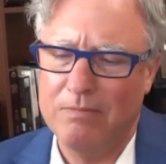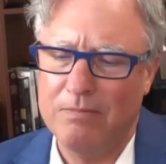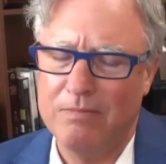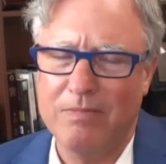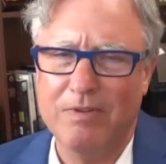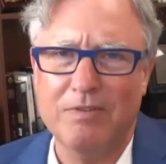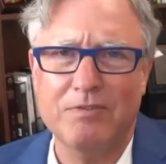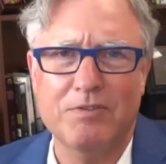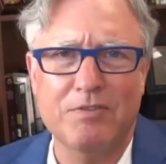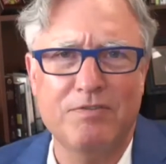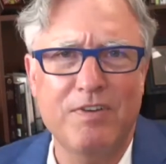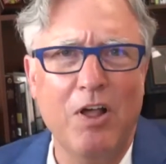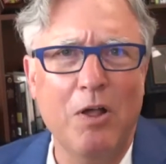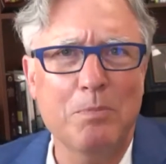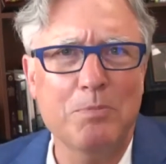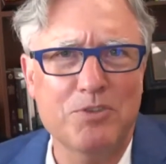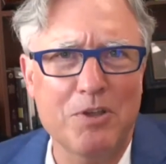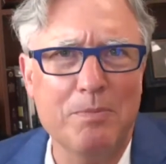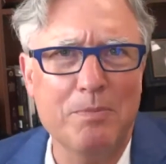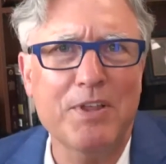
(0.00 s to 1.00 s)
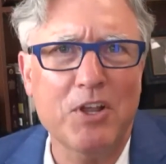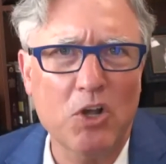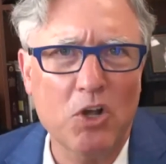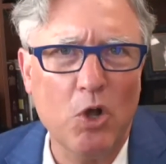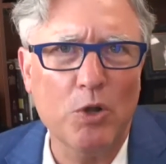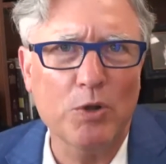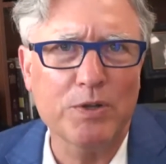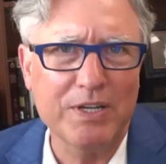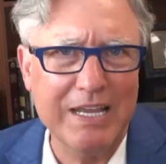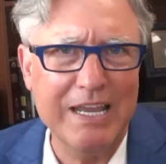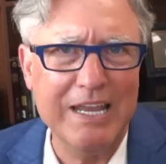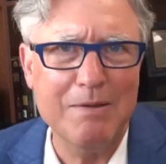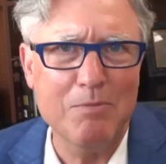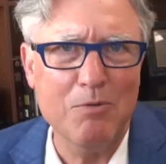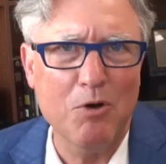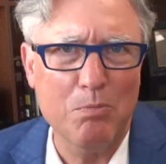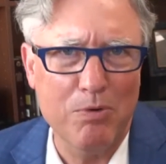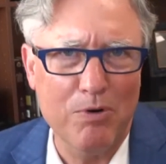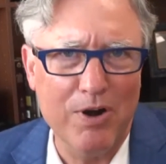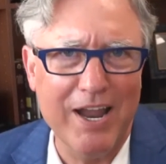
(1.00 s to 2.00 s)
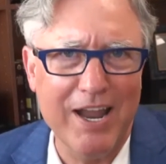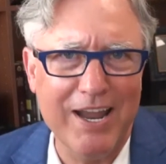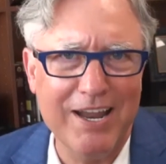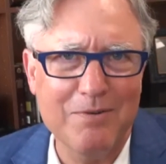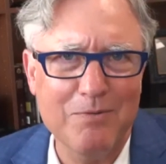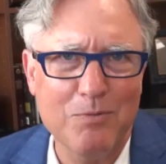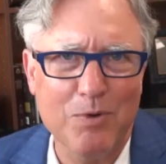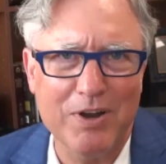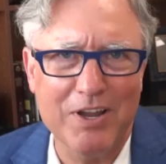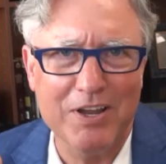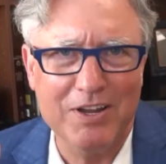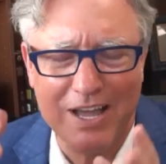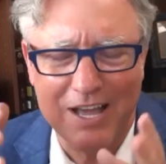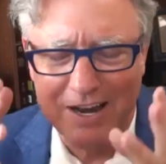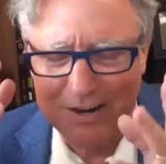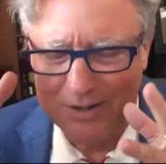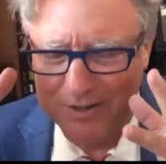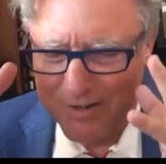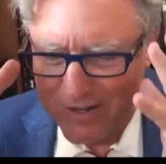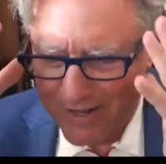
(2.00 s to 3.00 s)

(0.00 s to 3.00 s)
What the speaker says: developed something called chemo brain, where you kind of